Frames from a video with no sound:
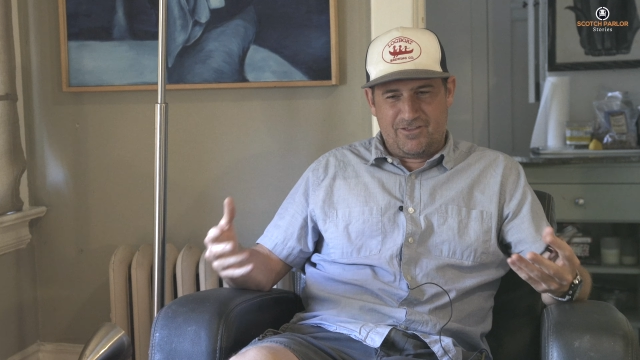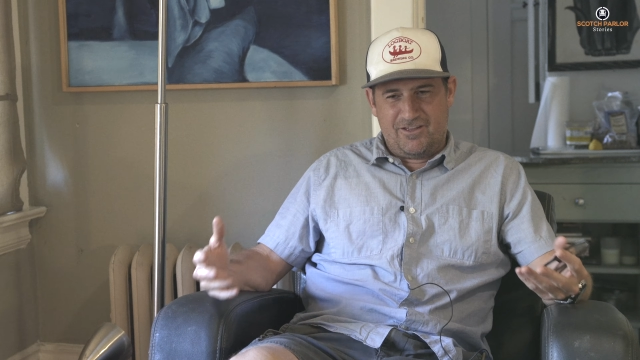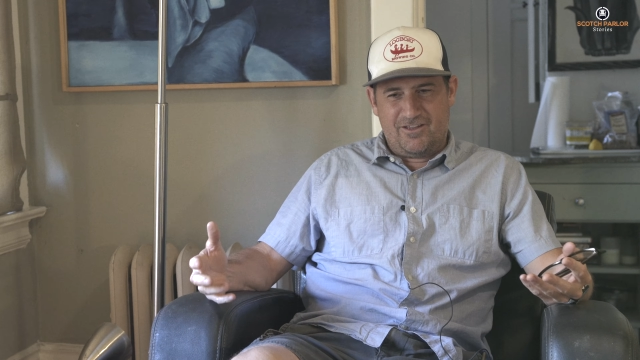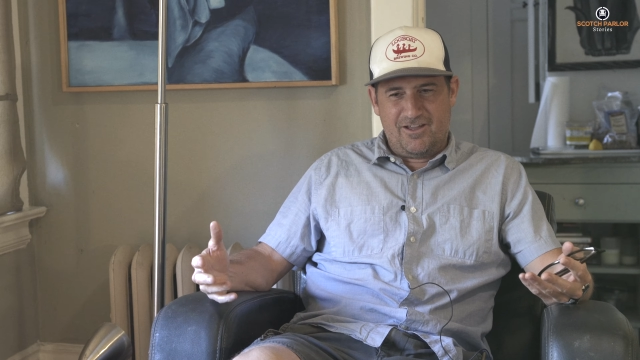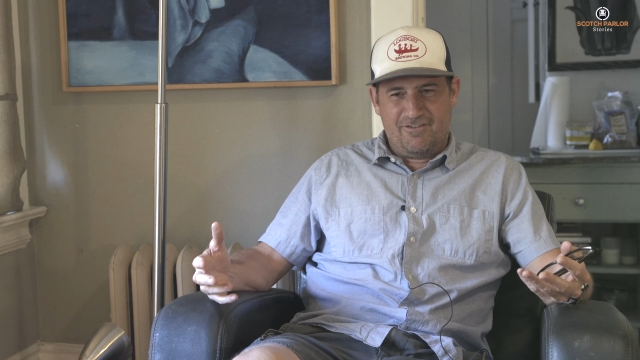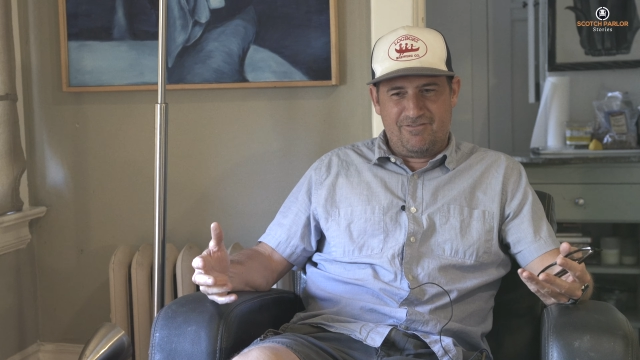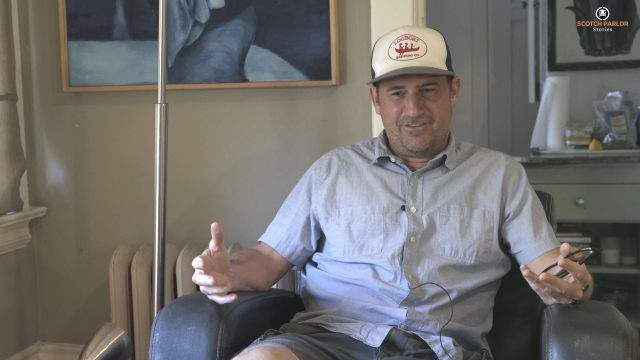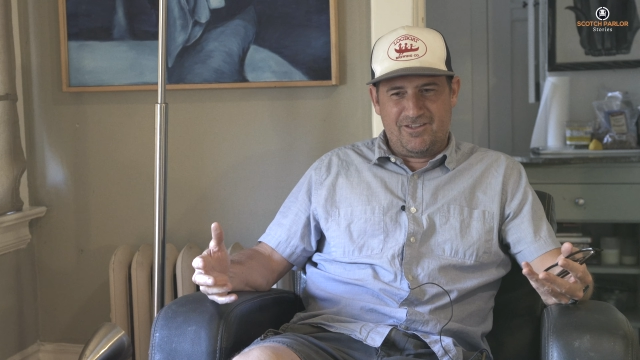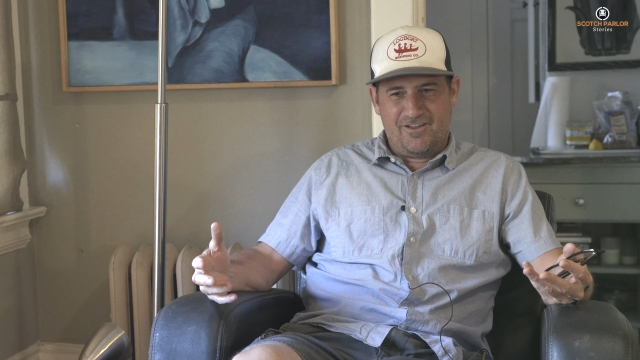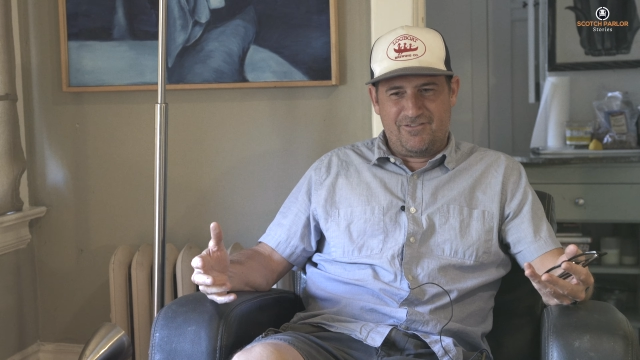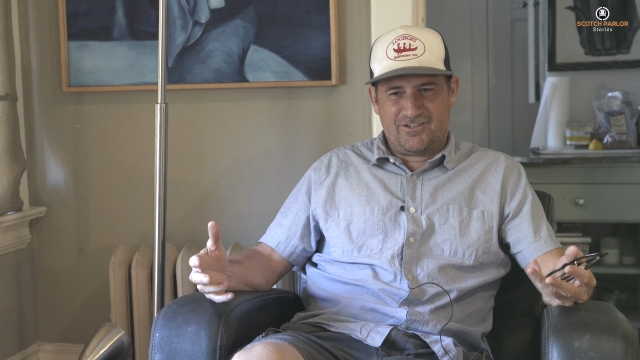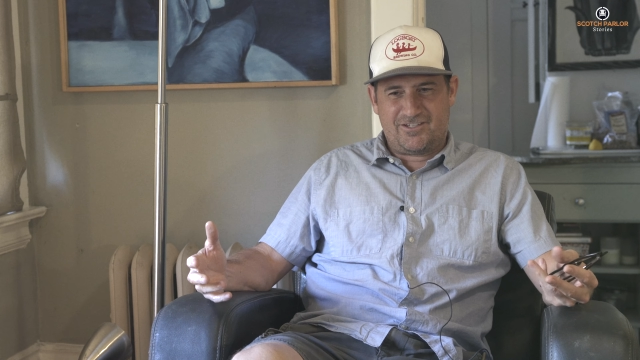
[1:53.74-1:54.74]

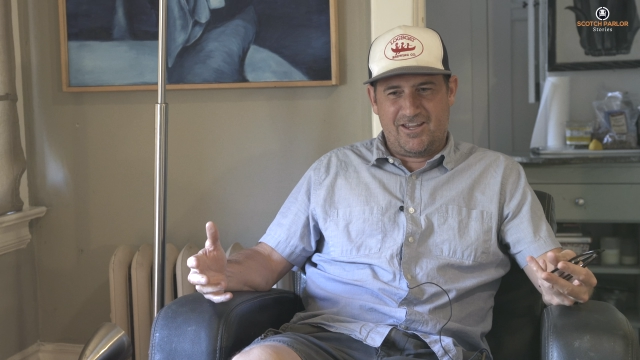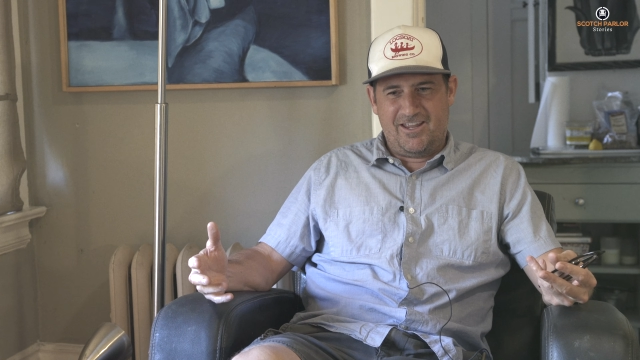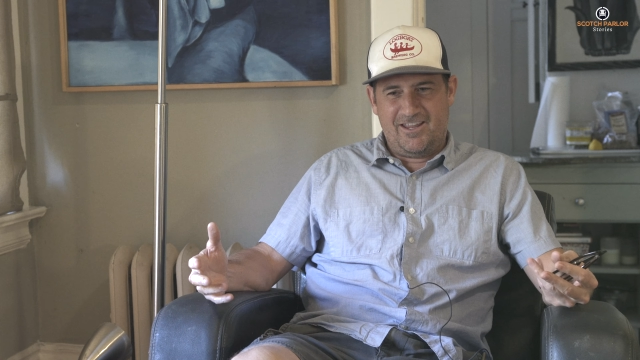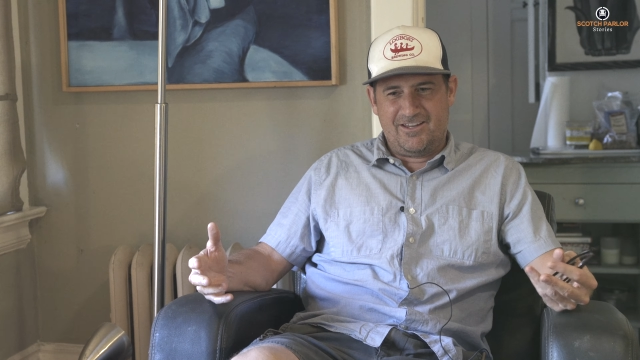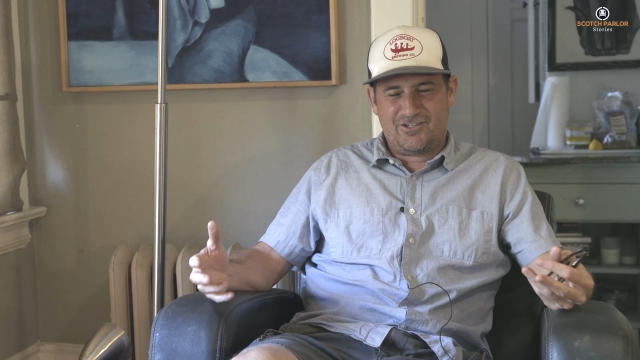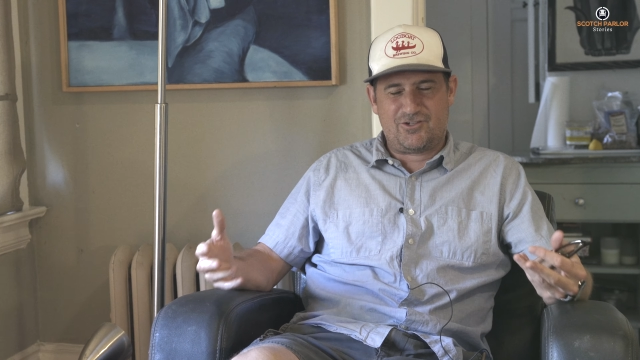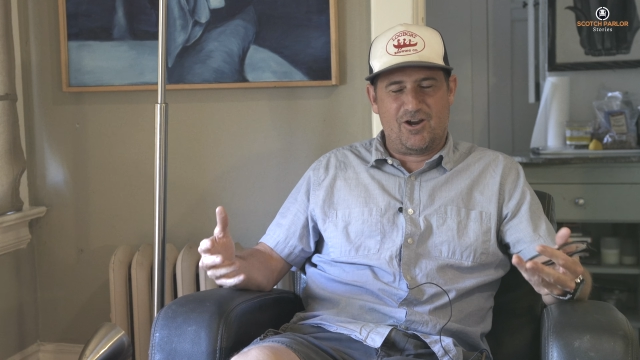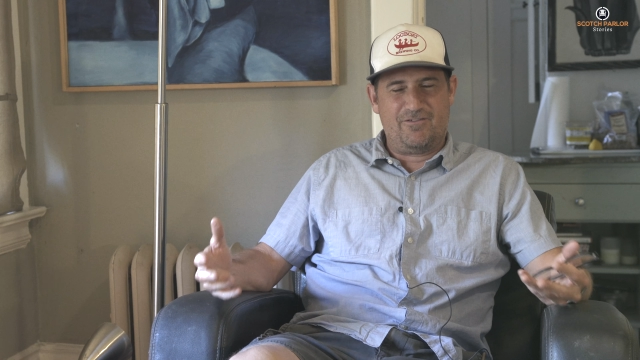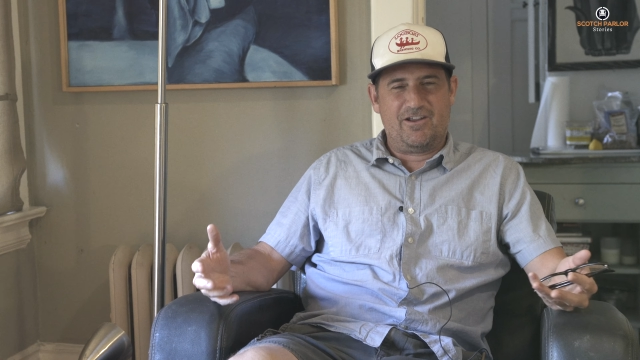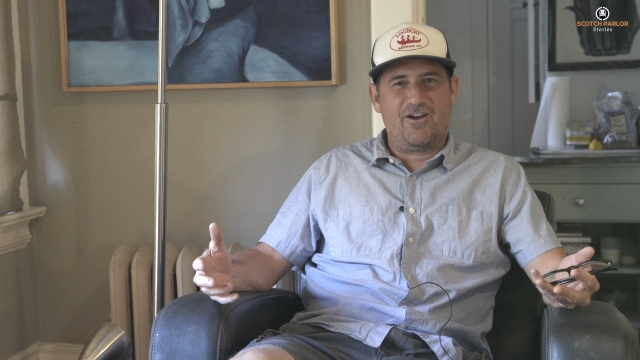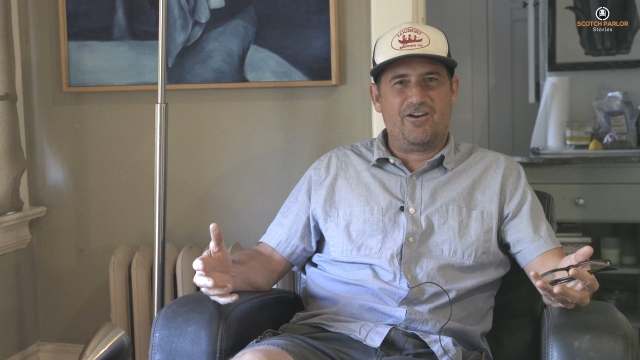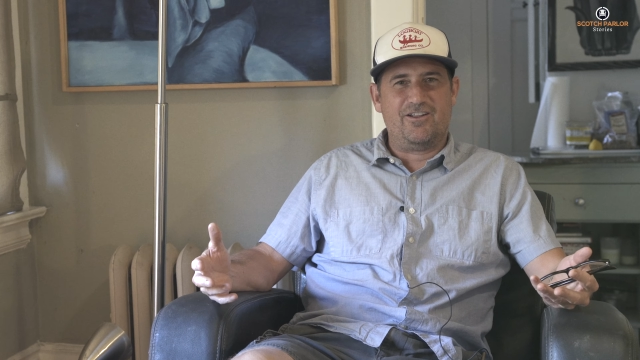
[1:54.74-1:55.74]
the saying,
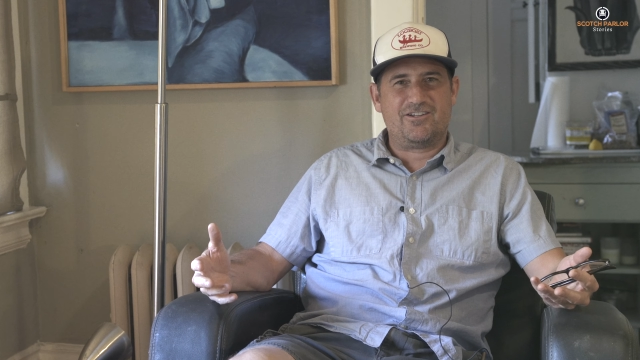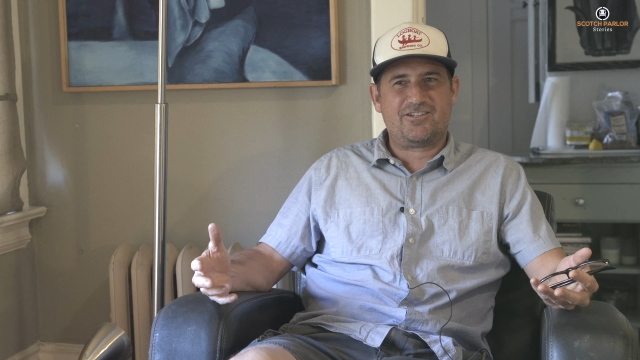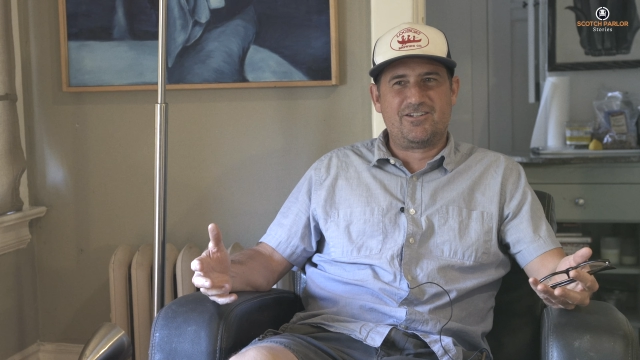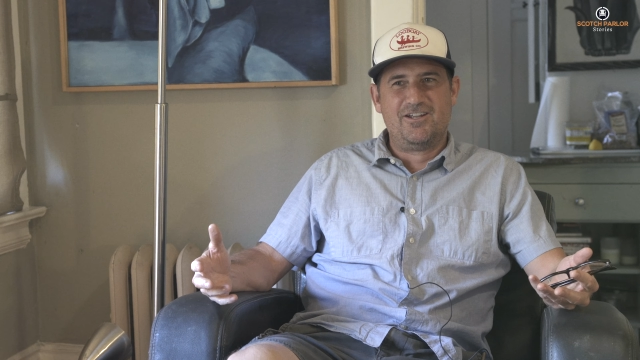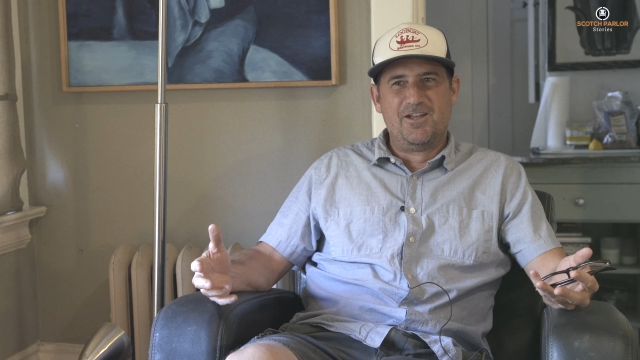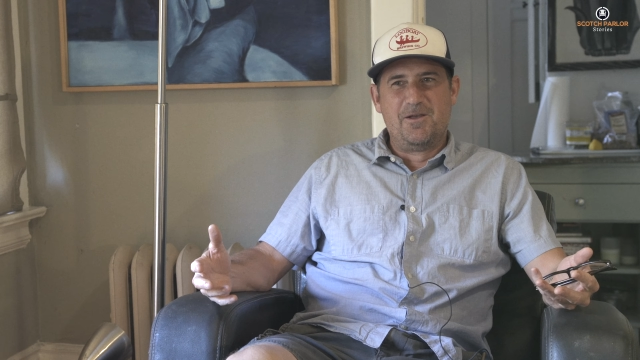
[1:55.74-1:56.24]
starving artist.